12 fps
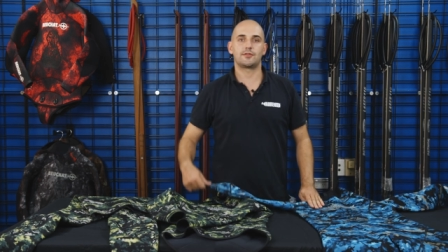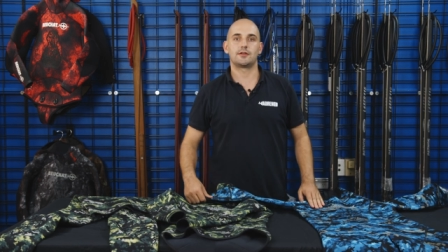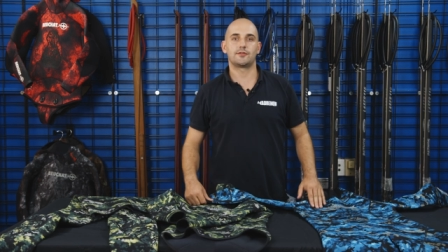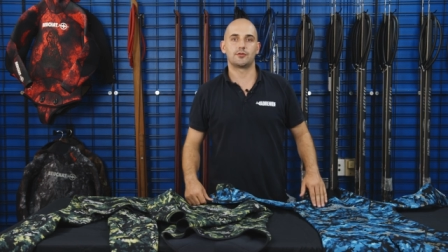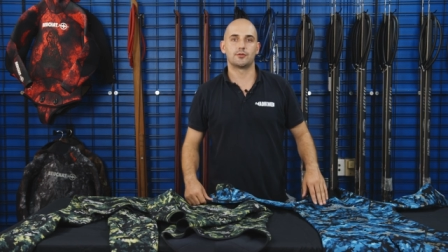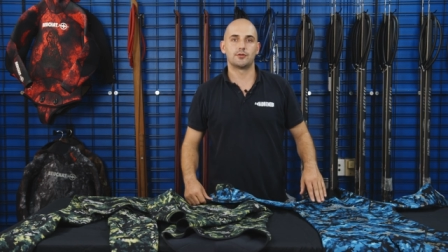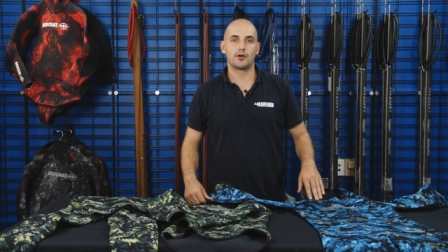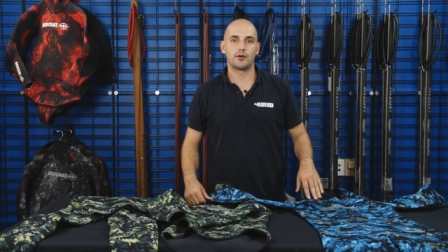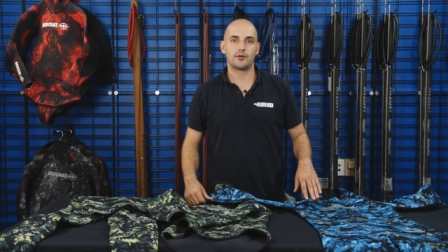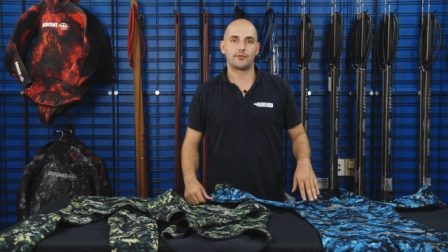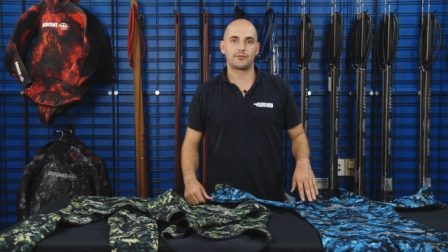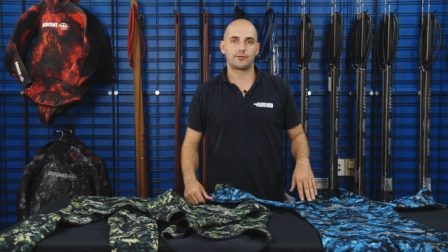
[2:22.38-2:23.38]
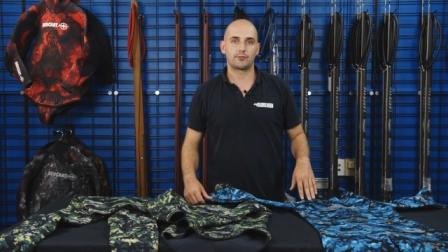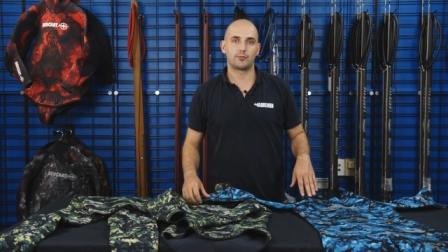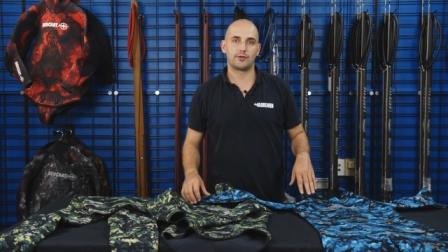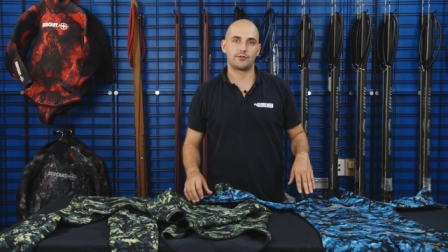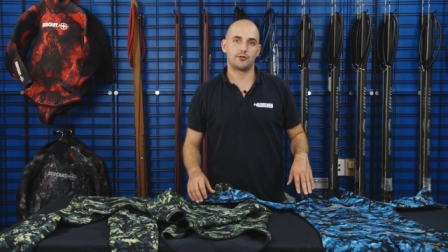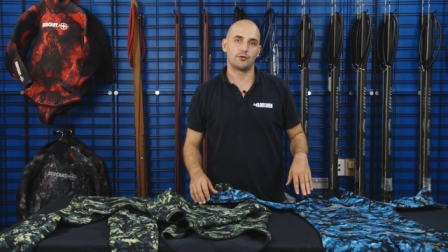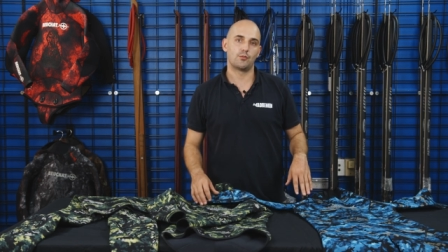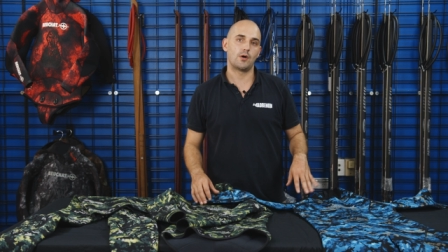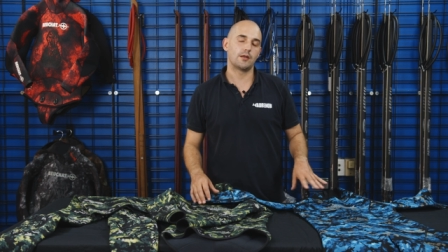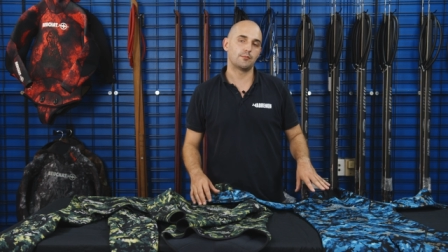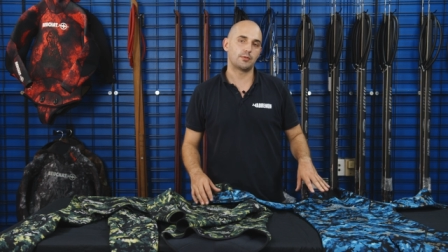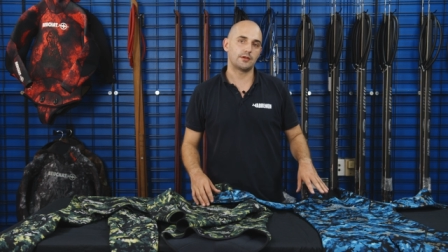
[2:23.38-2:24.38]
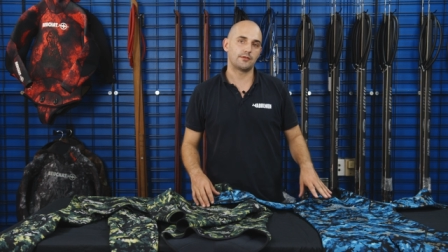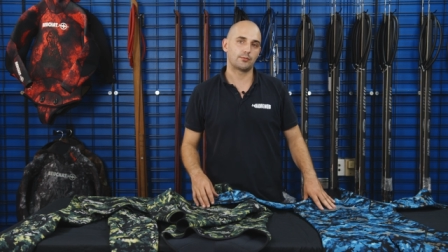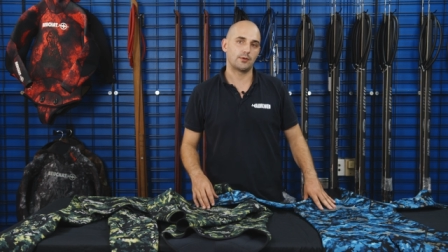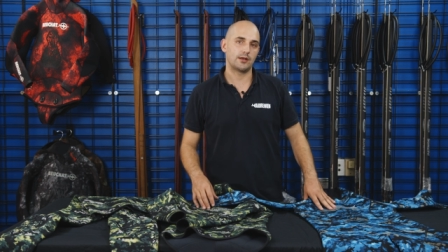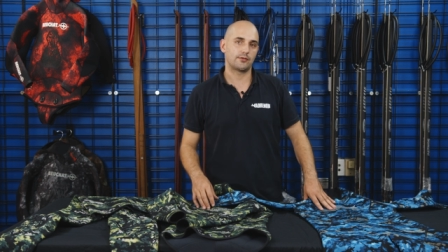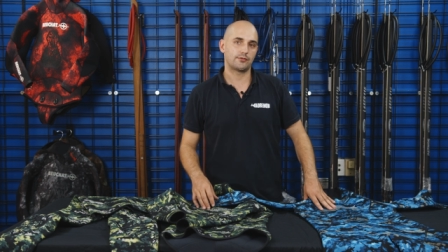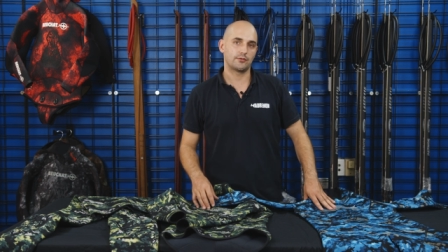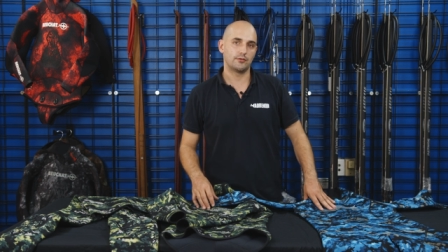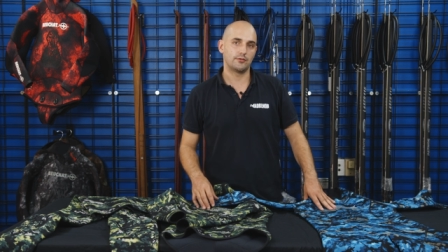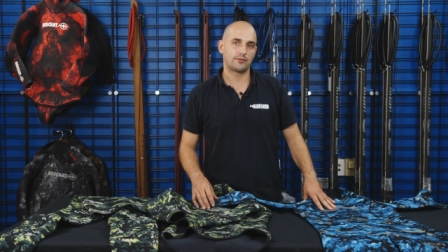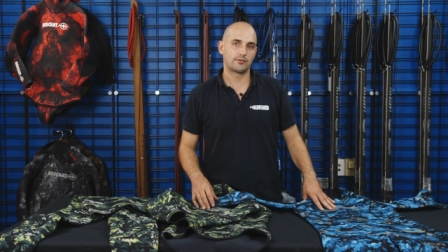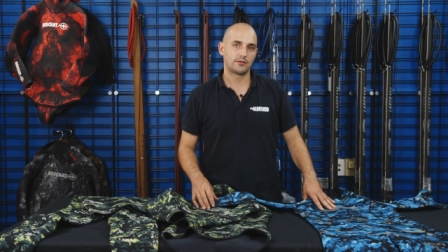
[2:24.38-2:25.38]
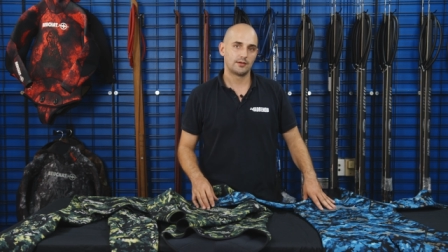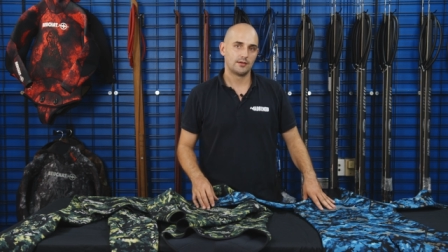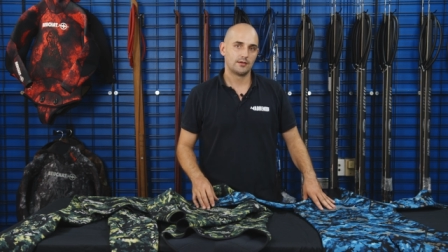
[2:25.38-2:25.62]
things you'll notice with your one-piece wetsuits,